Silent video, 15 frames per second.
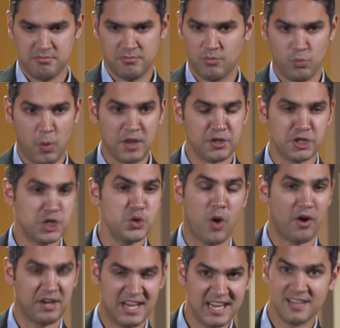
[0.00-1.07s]
whether you
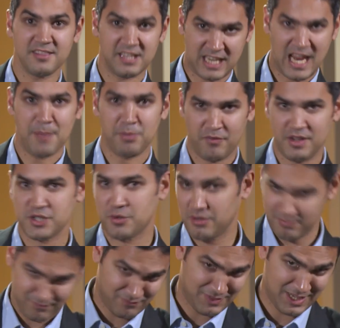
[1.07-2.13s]
are in the camp of
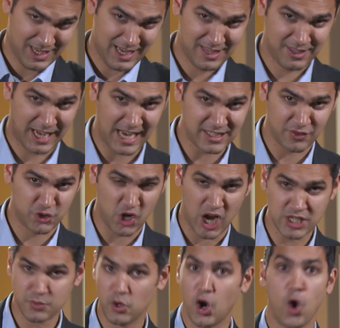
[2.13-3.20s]
Israel, in the case of
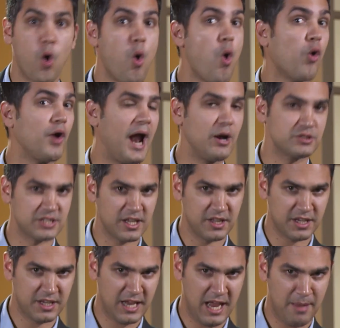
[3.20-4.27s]
Joshua, or outside the
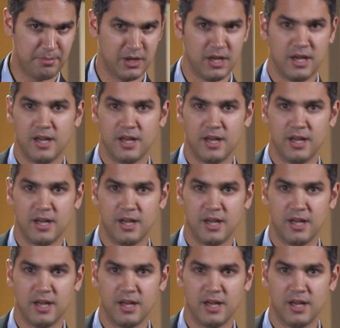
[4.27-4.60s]
camp,